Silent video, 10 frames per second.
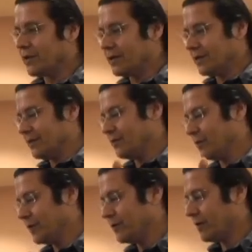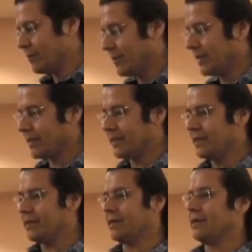taught when we go out and pick
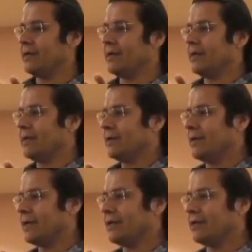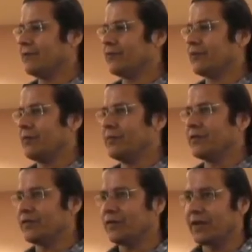that if
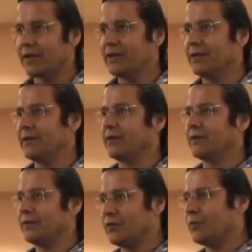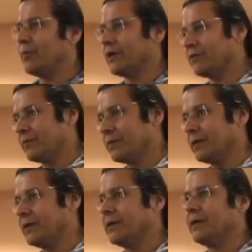something's sick, you don't pick from it.
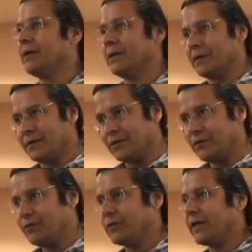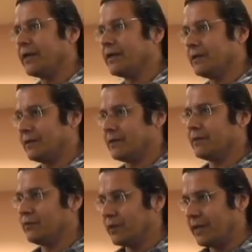You let it
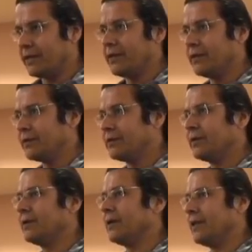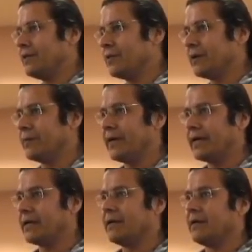heal, and then you come
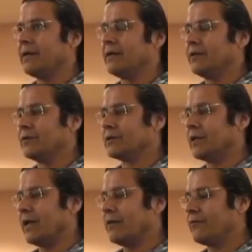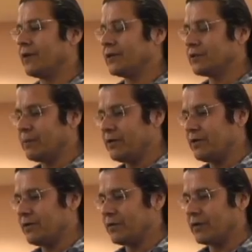back. There's a lot of
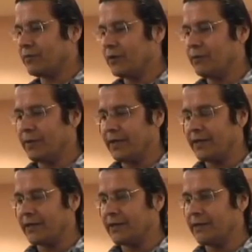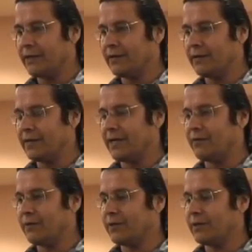species that are replanted,
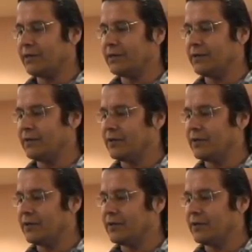not with the